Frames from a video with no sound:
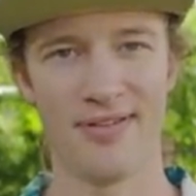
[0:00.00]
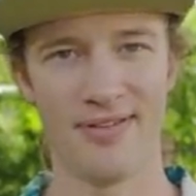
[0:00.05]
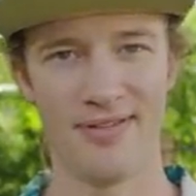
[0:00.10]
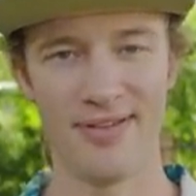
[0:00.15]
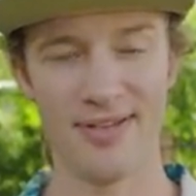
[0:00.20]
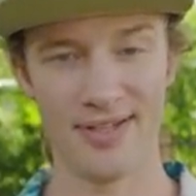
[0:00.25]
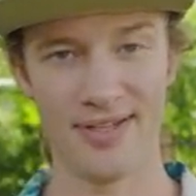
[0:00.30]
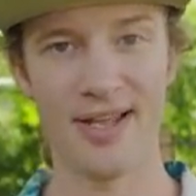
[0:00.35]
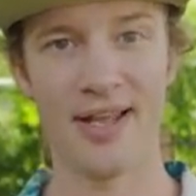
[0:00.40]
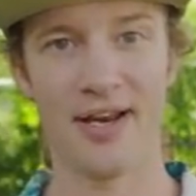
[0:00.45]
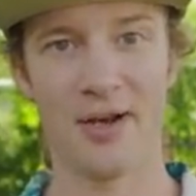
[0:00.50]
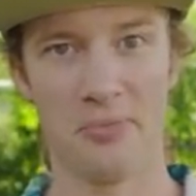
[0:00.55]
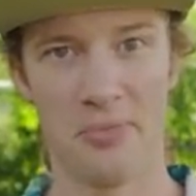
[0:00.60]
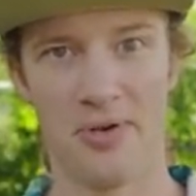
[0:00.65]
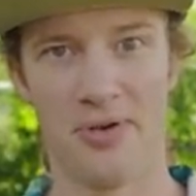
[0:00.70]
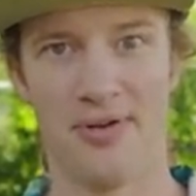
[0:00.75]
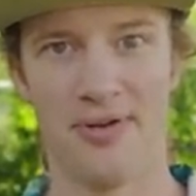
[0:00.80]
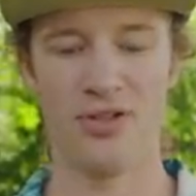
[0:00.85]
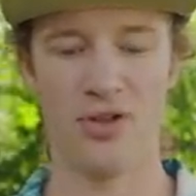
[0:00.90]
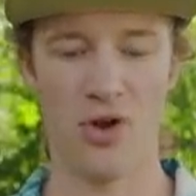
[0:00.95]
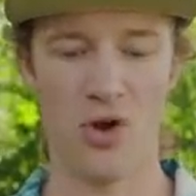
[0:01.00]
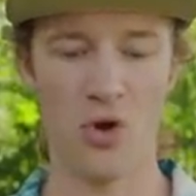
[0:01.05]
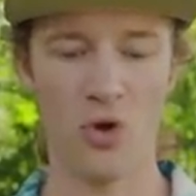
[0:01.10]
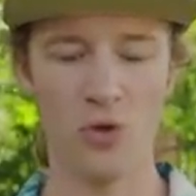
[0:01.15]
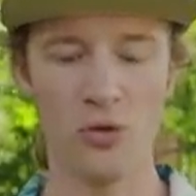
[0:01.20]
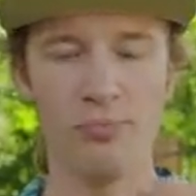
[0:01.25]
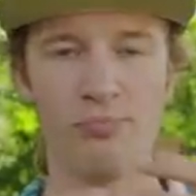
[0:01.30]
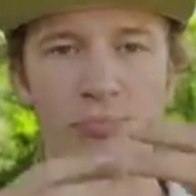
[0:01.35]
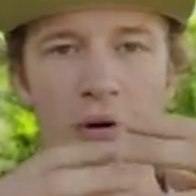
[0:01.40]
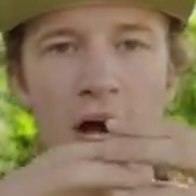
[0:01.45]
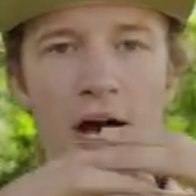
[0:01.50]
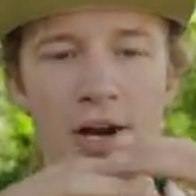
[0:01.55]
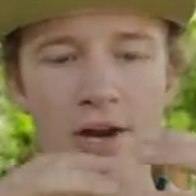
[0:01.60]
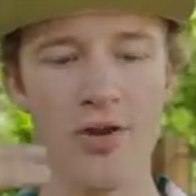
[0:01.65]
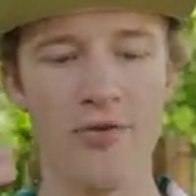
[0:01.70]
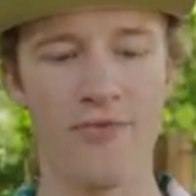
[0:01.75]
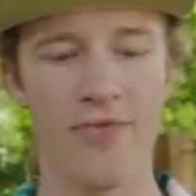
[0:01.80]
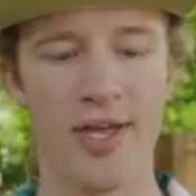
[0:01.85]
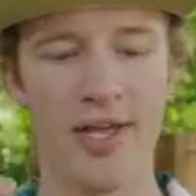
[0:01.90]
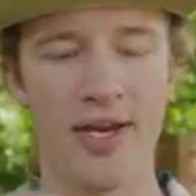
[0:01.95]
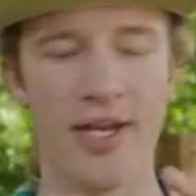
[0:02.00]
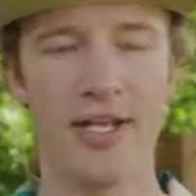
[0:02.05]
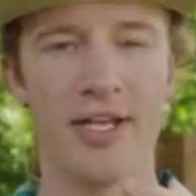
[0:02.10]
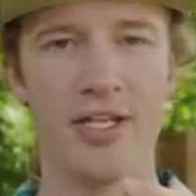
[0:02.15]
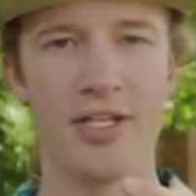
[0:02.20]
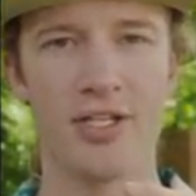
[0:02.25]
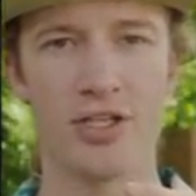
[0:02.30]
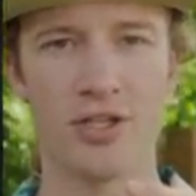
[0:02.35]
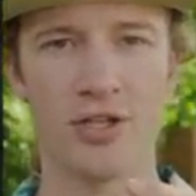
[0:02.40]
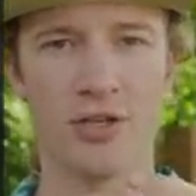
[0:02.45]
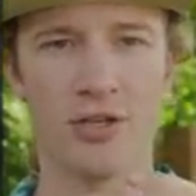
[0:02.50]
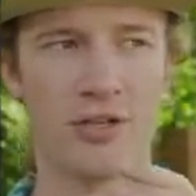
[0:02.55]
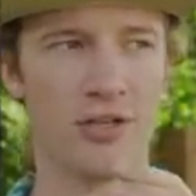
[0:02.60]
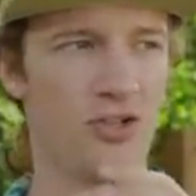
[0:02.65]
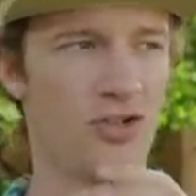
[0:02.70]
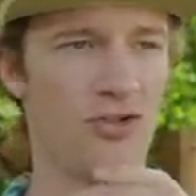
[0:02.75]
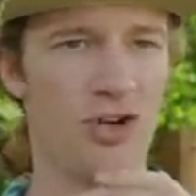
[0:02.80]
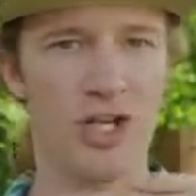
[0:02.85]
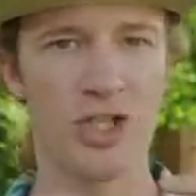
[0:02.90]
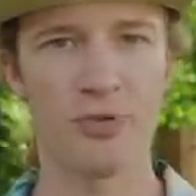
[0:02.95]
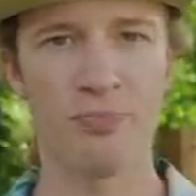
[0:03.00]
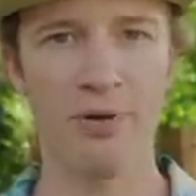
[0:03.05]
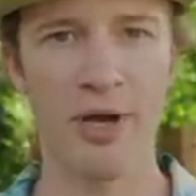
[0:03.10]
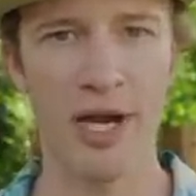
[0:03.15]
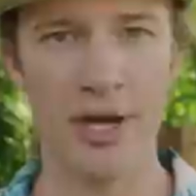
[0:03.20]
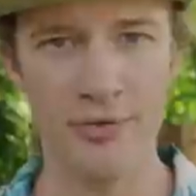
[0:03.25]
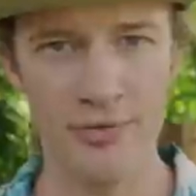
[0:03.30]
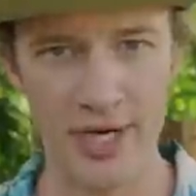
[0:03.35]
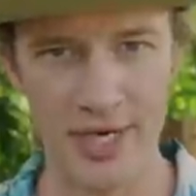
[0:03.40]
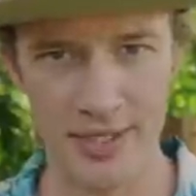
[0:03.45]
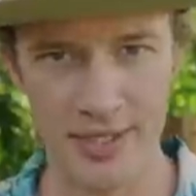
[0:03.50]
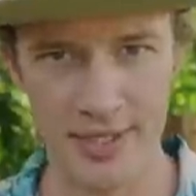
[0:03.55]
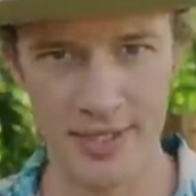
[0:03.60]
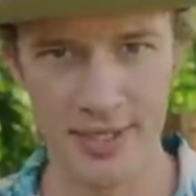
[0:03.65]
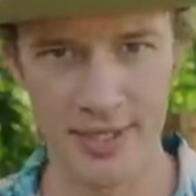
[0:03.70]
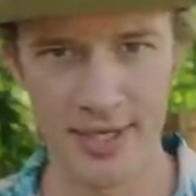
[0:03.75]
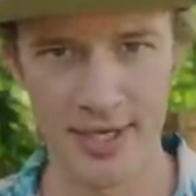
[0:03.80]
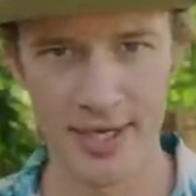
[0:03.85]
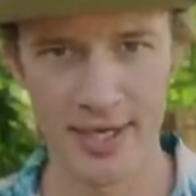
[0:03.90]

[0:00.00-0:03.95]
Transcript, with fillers: this animal. The whole body of it is transparent.